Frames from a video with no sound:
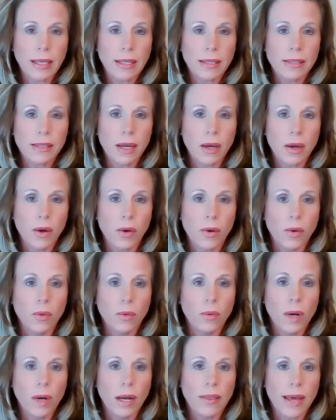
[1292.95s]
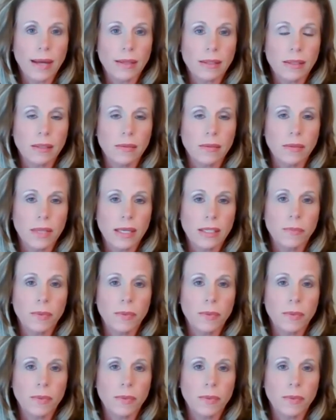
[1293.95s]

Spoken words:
So that's